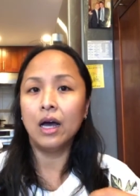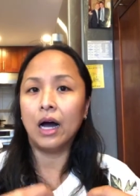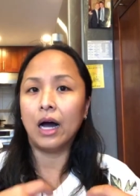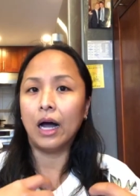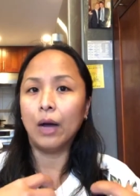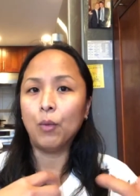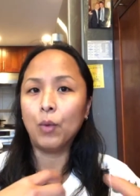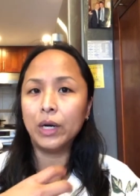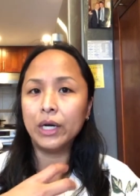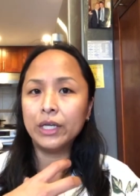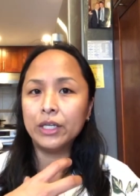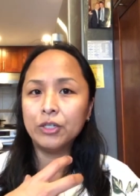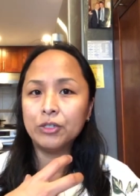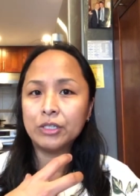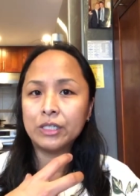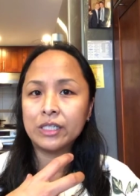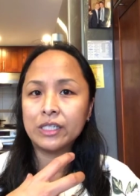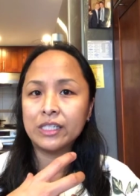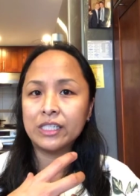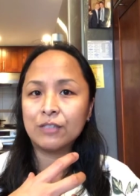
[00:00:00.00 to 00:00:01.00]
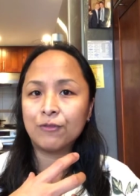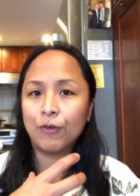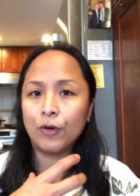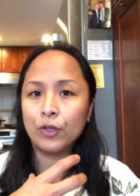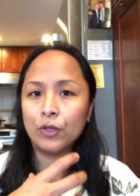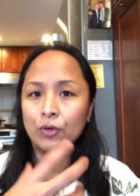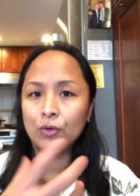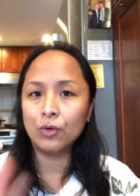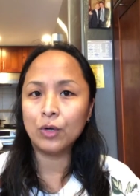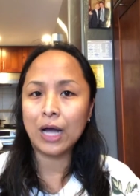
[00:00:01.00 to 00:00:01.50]
I want to use this for
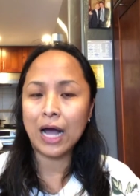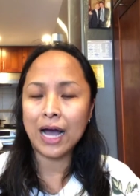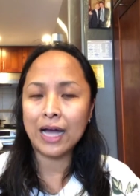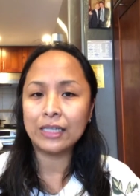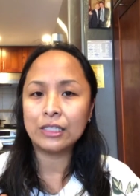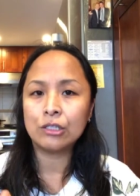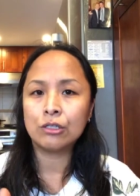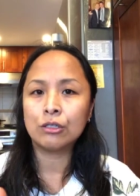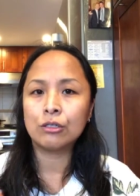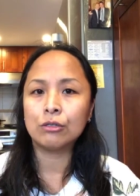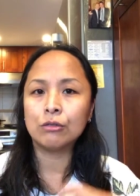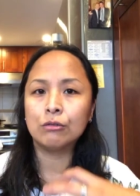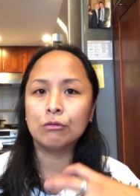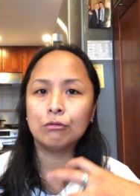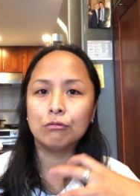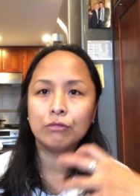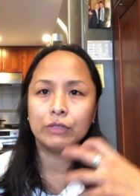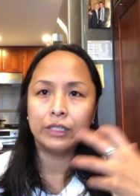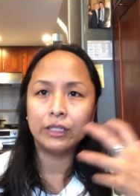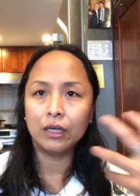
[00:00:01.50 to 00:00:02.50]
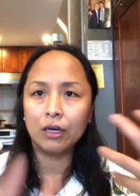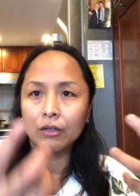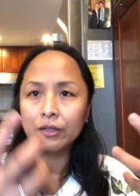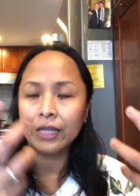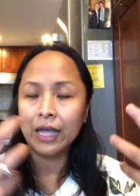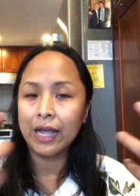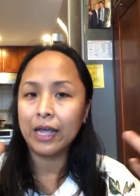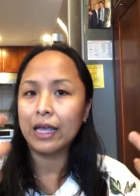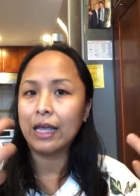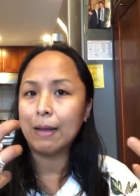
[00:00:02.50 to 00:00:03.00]
you guys to, you know,
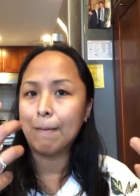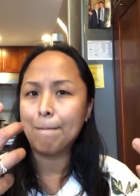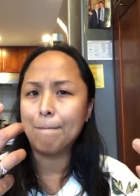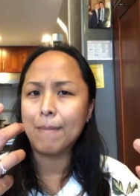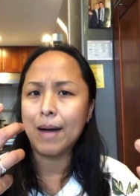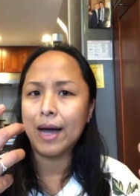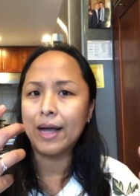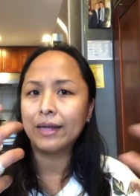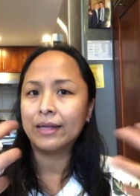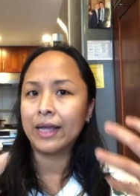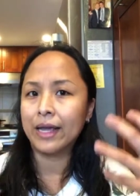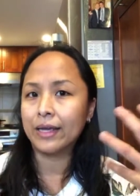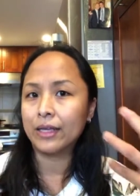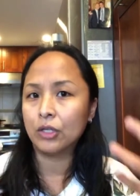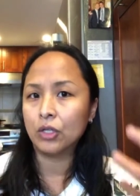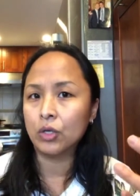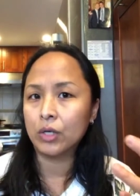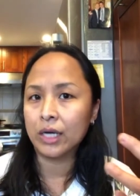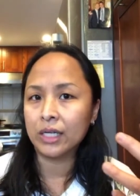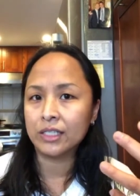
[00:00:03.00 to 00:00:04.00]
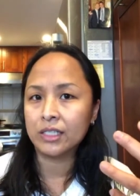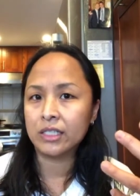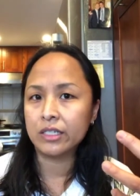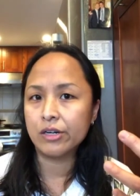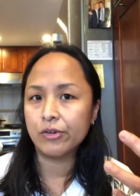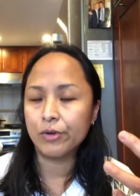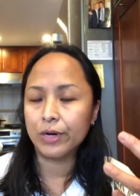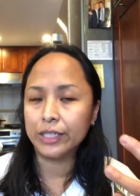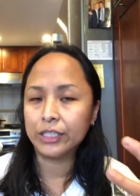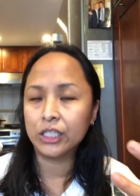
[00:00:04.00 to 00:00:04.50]
take into
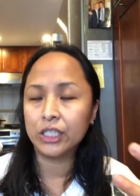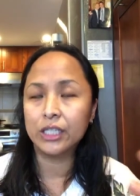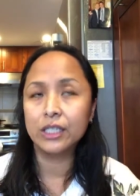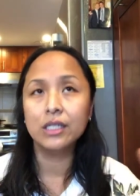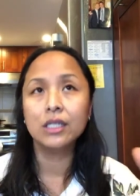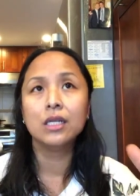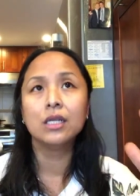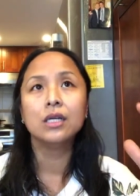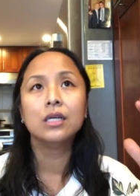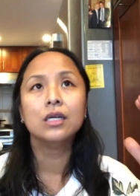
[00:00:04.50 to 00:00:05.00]
consideration.